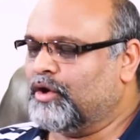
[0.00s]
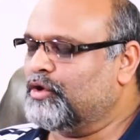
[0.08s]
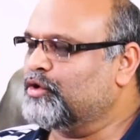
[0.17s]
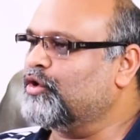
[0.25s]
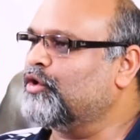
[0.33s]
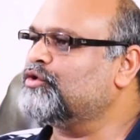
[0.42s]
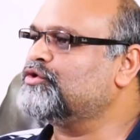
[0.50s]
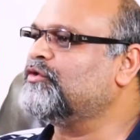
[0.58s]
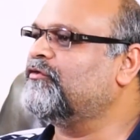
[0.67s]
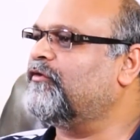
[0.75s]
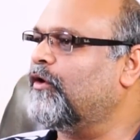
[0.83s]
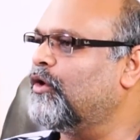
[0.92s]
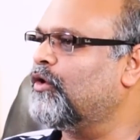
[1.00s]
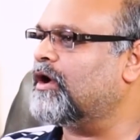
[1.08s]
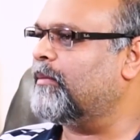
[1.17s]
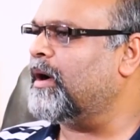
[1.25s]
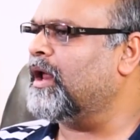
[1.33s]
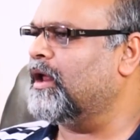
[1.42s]
Those who follow
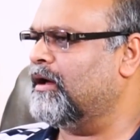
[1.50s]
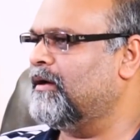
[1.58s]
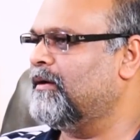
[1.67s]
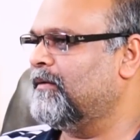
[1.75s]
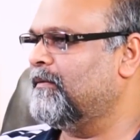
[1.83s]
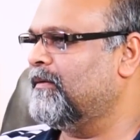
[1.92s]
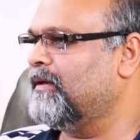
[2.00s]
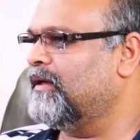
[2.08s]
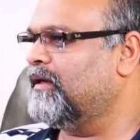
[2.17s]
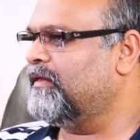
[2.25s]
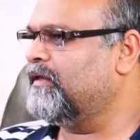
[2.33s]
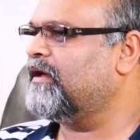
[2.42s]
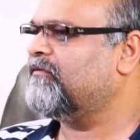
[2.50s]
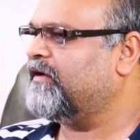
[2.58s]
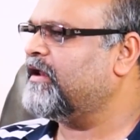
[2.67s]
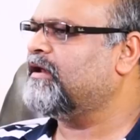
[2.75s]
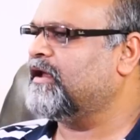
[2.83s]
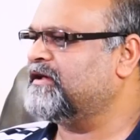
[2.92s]
Kabbalah, they are
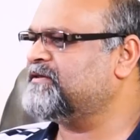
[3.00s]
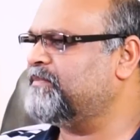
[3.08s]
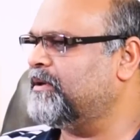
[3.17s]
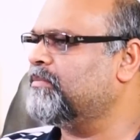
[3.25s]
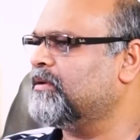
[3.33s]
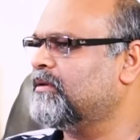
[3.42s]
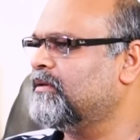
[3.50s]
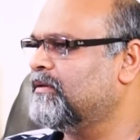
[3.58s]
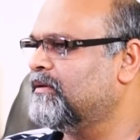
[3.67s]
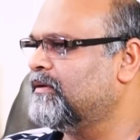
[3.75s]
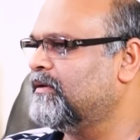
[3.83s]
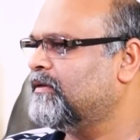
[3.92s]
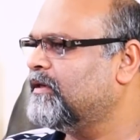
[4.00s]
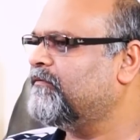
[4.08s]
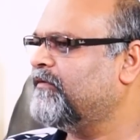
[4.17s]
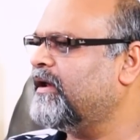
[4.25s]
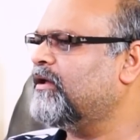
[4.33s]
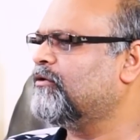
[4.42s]
very nice people.
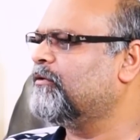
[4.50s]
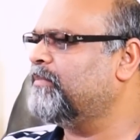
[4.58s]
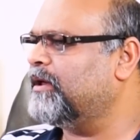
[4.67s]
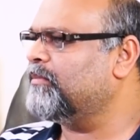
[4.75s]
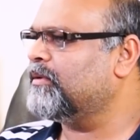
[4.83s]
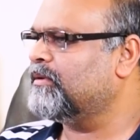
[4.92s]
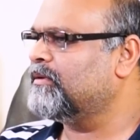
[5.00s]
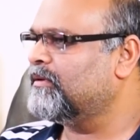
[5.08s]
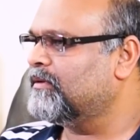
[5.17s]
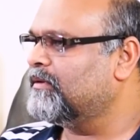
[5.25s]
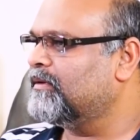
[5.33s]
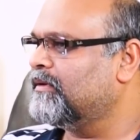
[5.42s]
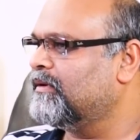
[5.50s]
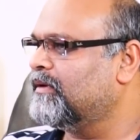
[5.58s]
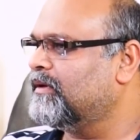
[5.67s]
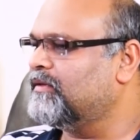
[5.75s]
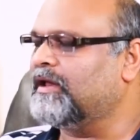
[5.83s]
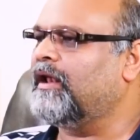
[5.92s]
They're very good people.
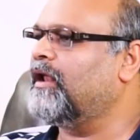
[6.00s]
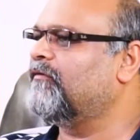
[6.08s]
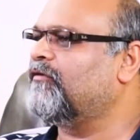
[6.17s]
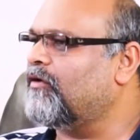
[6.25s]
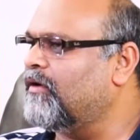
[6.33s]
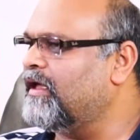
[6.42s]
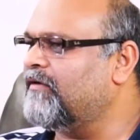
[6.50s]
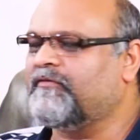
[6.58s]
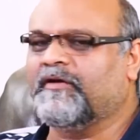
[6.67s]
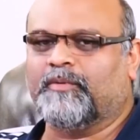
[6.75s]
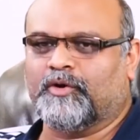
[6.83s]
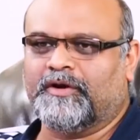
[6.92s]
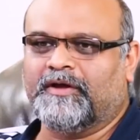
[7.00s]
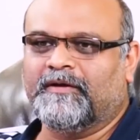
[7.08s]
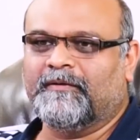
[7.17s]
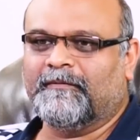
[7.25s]
They love everybody.